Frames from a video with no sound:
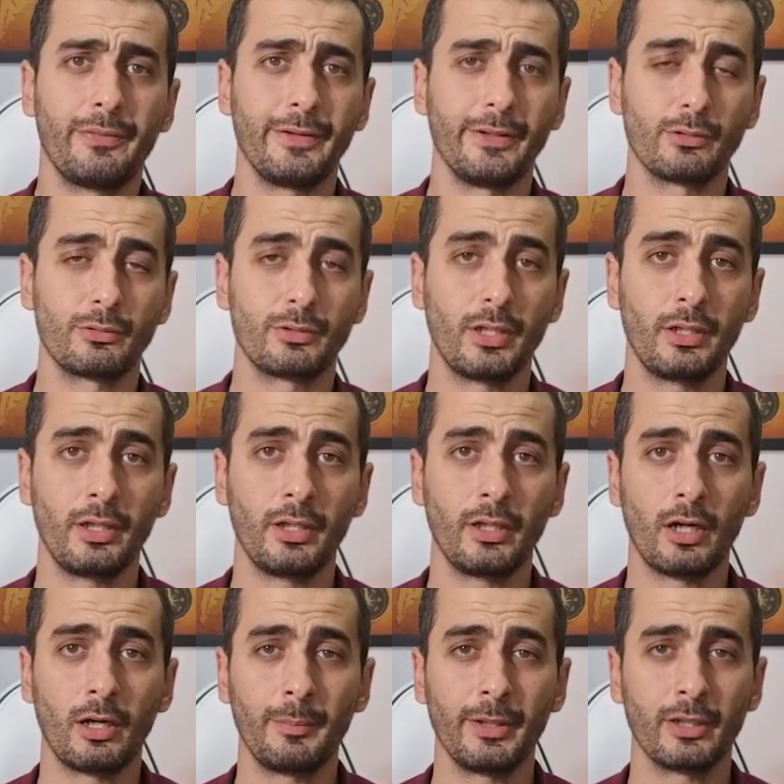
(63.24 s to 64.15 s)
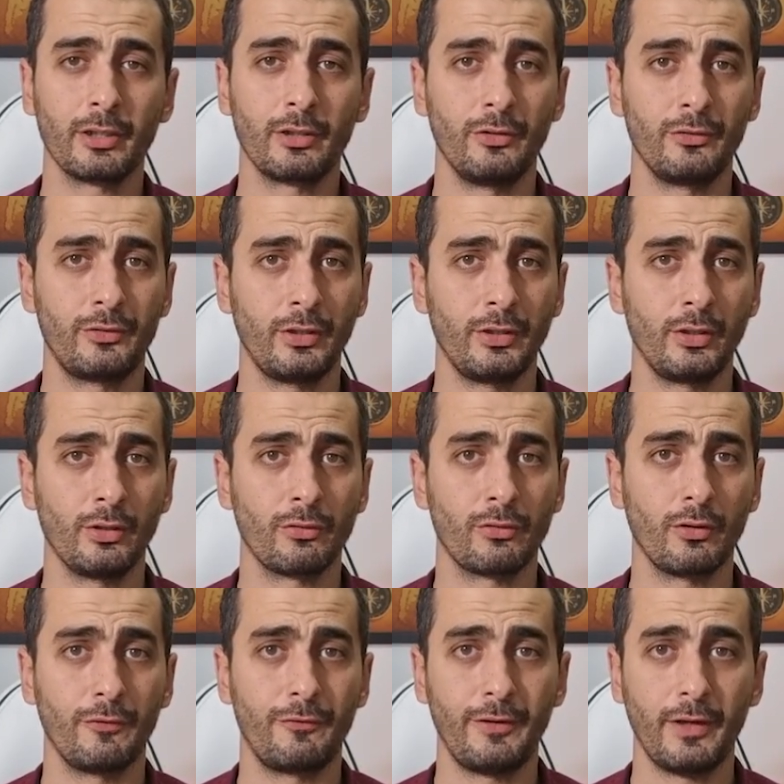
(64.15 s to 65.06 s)
The Ukrainian army
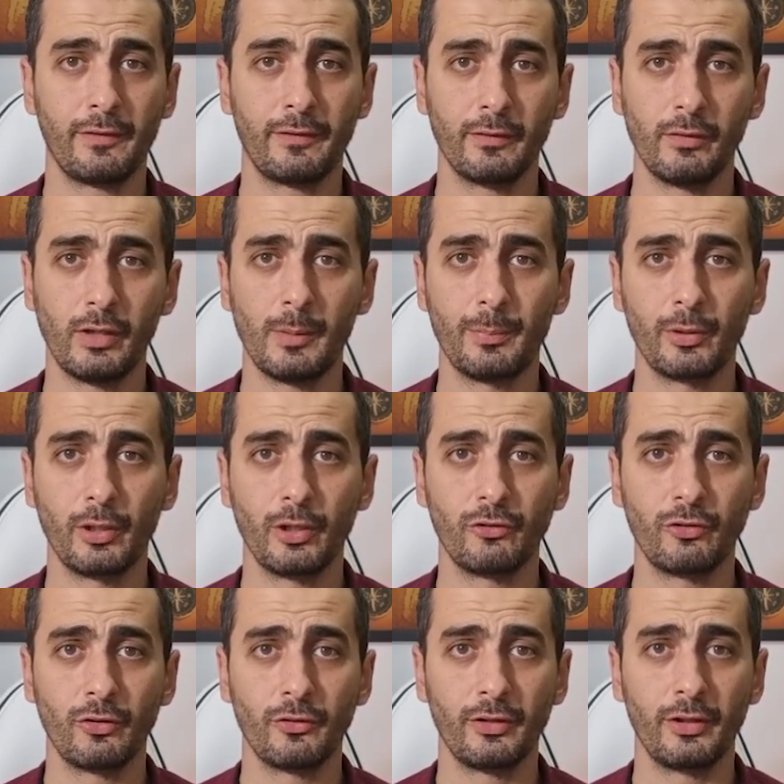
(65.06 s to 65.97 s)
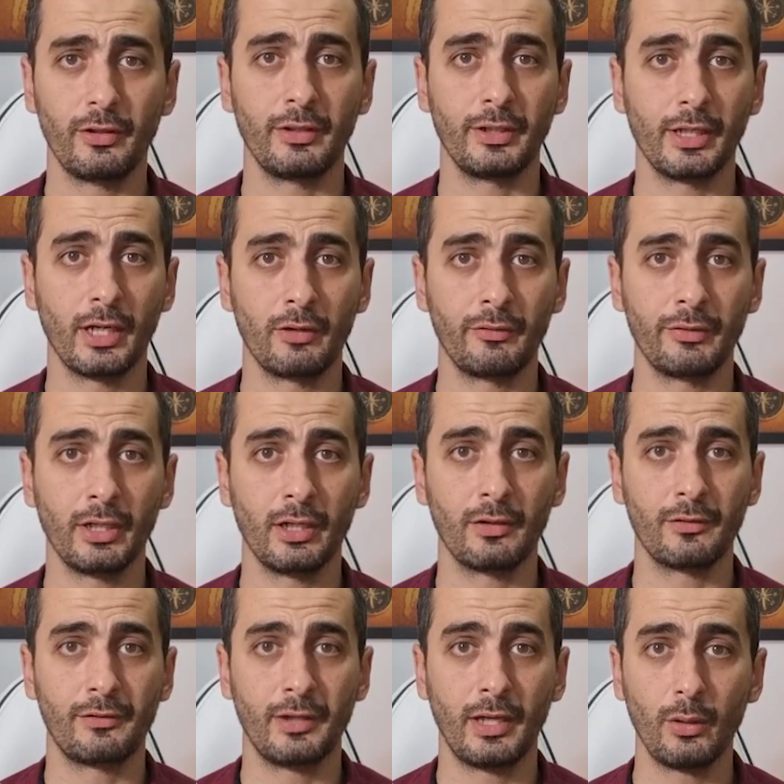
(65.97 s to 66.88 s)
continues offensive operations in the
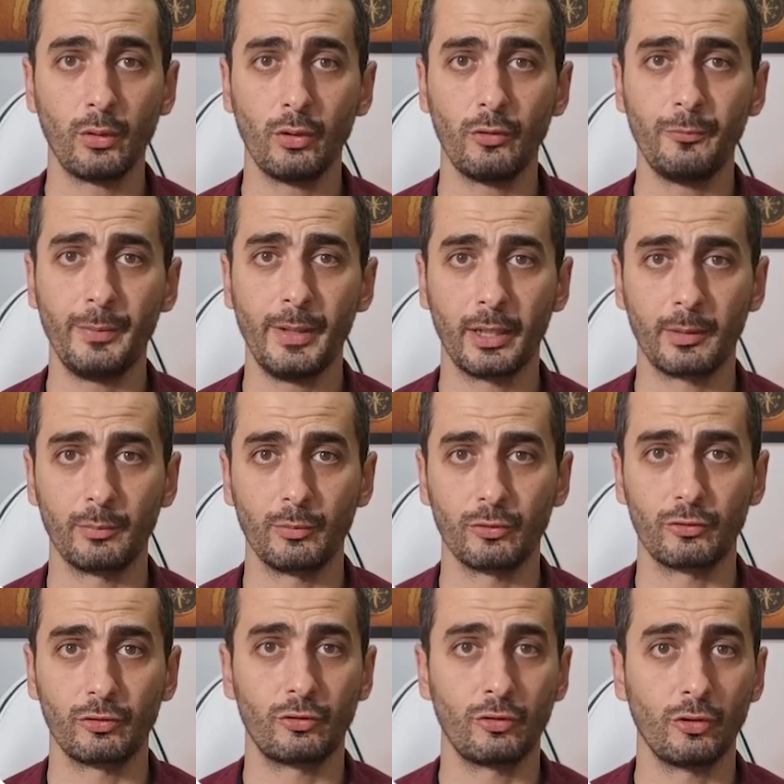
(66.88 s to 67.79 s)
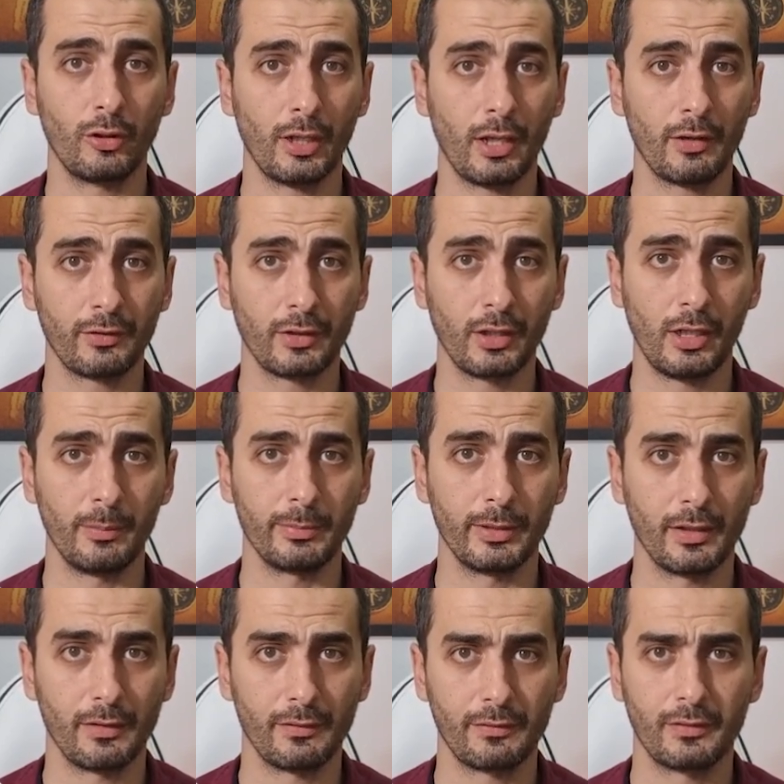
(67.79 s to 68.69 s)
area south of Bakhmut, Donetsk
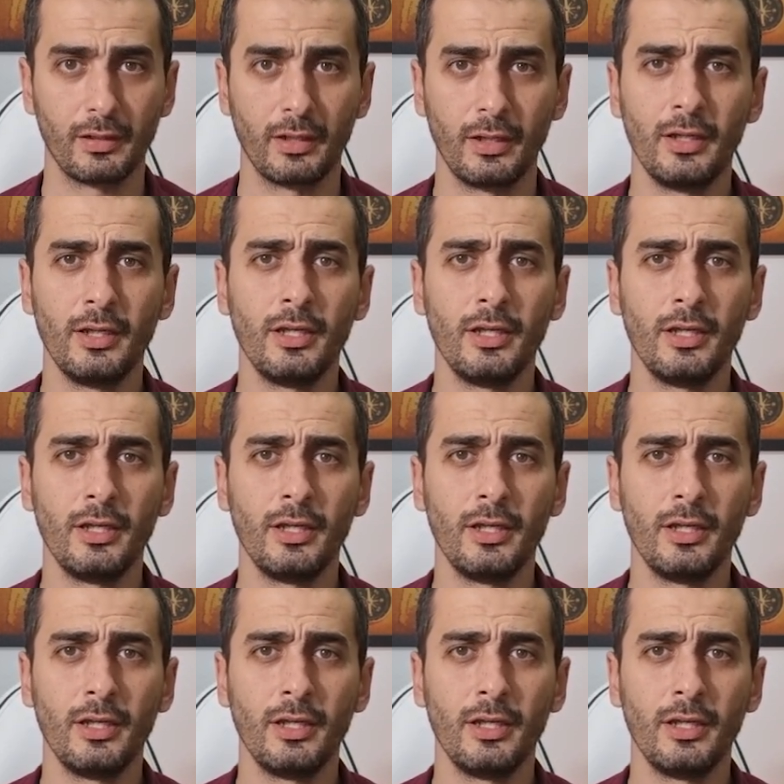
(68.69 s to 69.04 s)
Oblast,